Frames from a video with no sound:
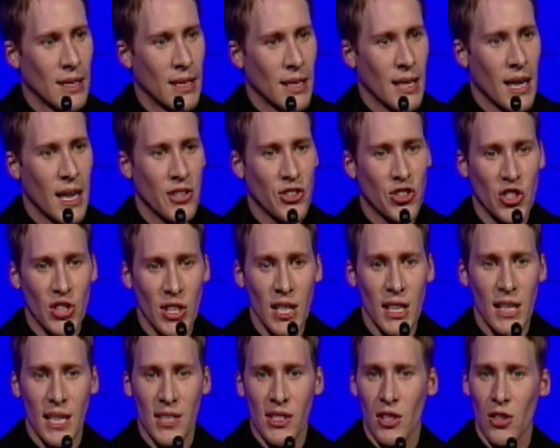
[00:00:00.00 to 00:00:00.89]
And
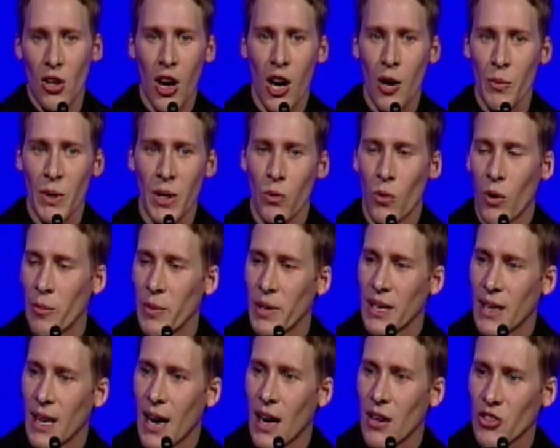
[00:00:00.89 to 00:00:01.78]
she, as an Army woman
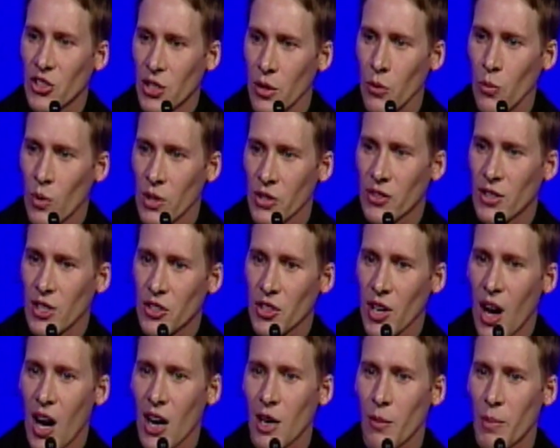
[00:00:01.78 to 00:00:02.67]
now, she wants to
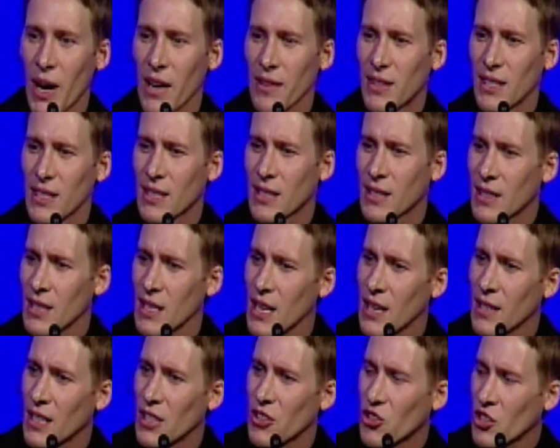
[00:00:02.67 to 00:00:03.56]
talk about this
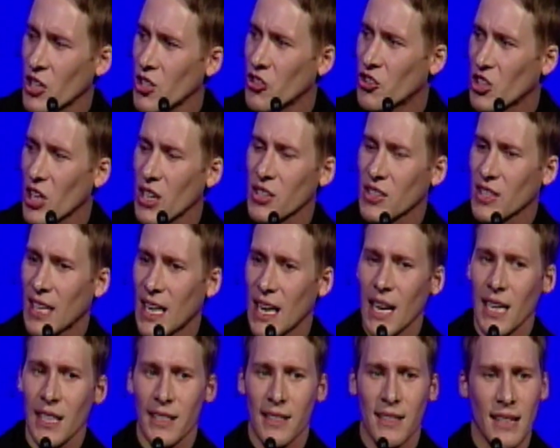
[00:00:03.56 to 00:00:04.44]
thing that she just
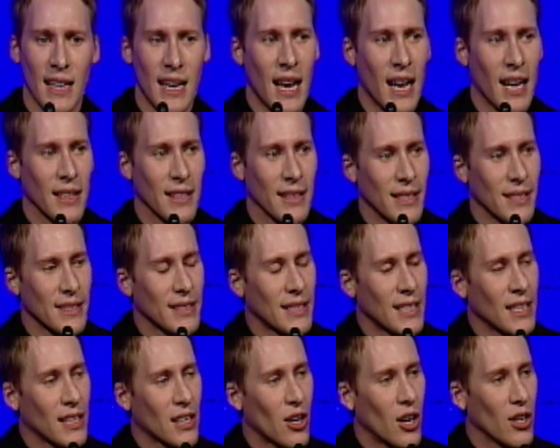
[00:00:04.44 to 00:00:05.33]
can't stand, this
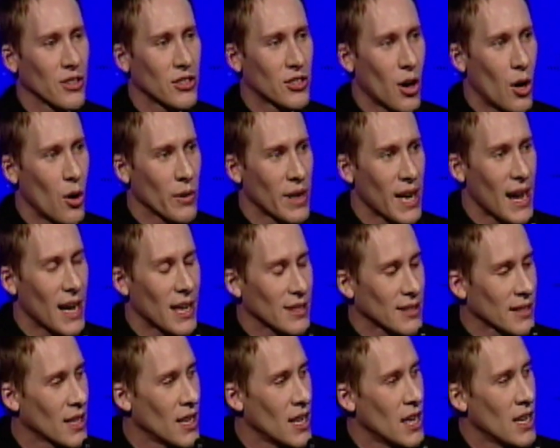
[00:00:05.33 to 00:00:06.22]
thing called don't
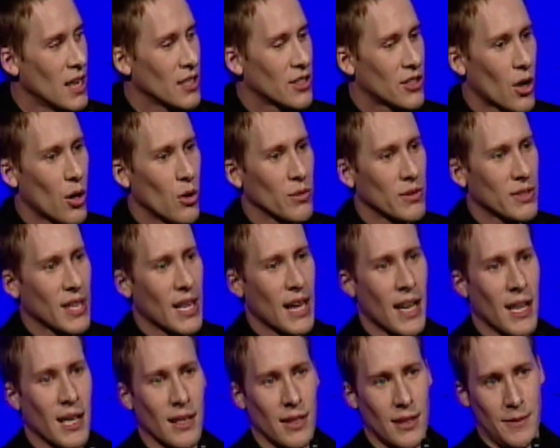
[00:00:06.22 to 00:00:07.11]
ask, don't
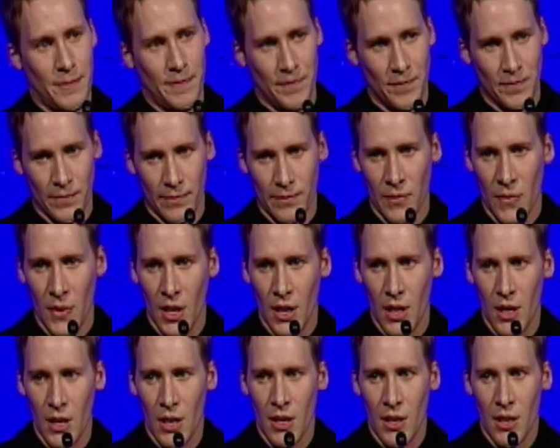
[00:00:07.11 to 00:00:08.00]
tell.
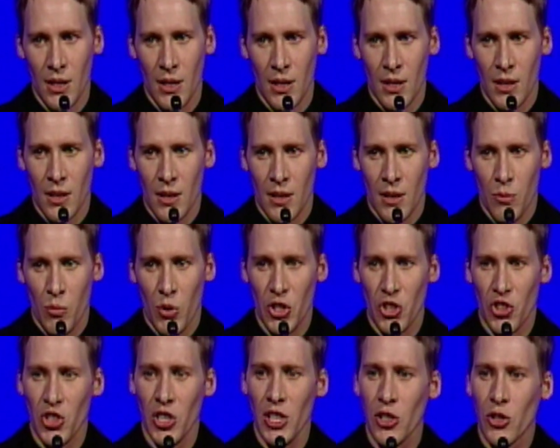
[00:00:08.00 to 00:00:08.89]
But
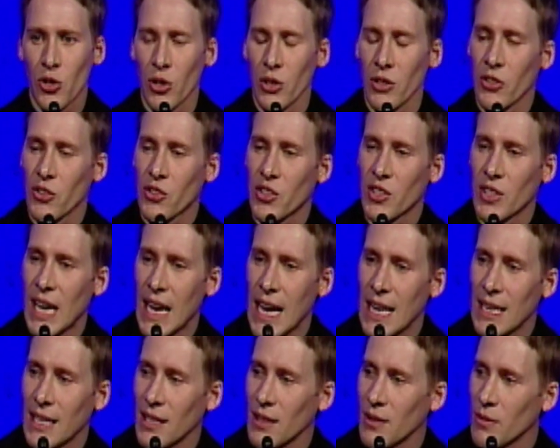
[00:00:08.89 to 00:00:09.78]
she couldn't
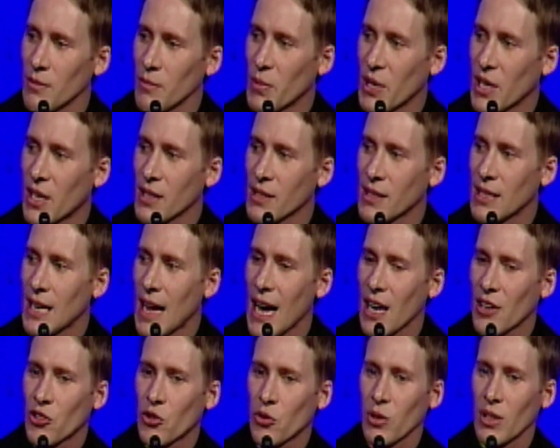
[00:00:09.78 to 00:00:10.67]
stand it because it
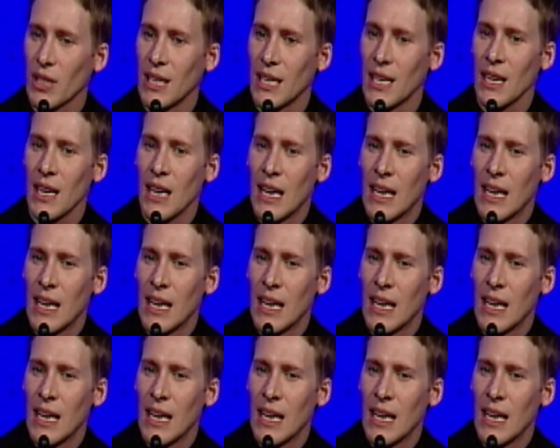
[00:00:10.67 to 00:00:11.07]
actually